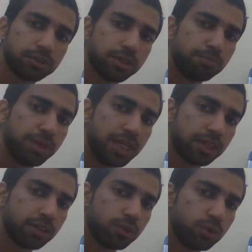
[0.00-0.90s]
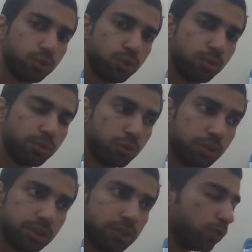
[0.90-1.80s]
Milik,
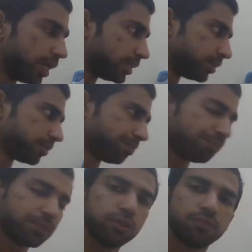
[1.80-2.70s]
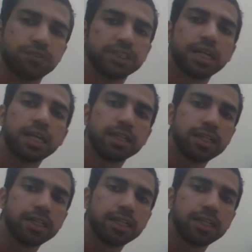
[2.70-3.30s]
who has good physicality.